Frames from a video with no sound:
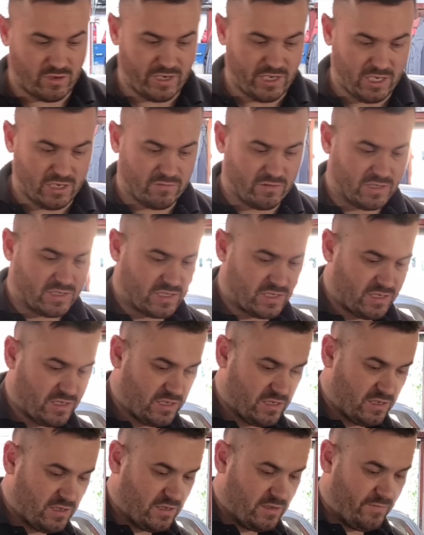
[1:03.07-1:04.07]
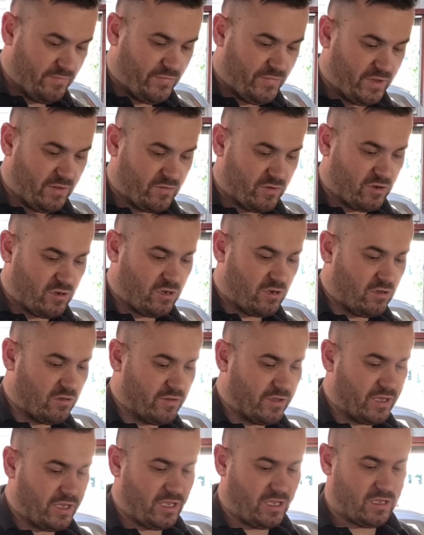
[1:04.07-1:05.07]
got here is you've got
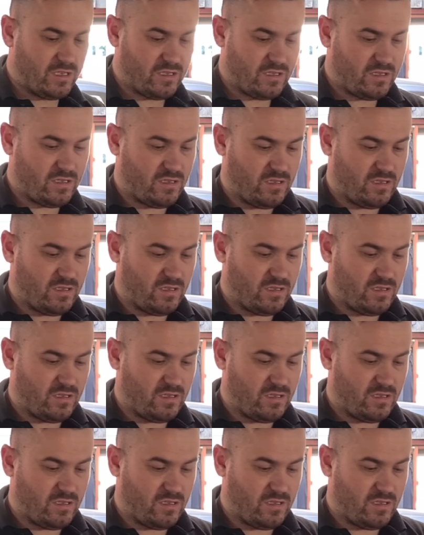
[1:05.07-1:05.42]
all the